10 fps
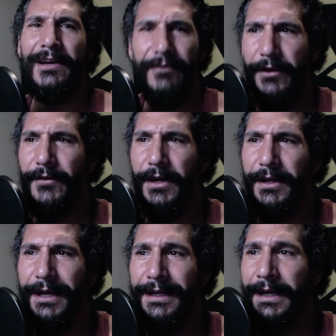Very, very
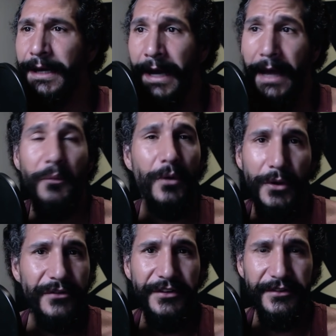unlikely. And wh-
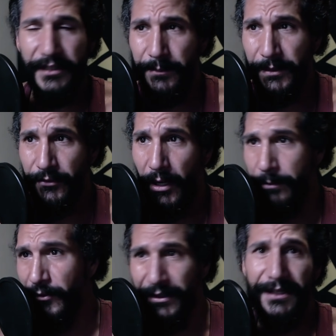who says he's going to beat you
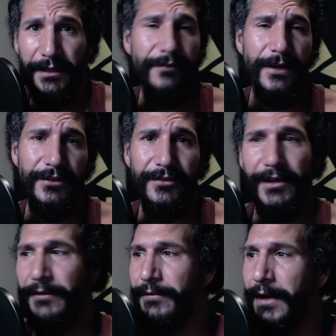up? You need to defend
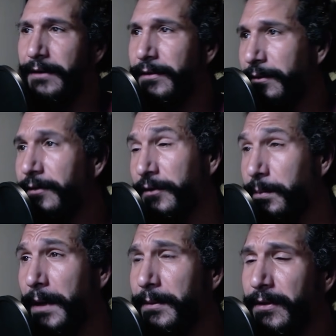yourself. All right. So, so you
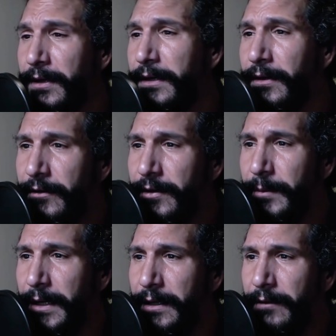probably do need to learn some kind of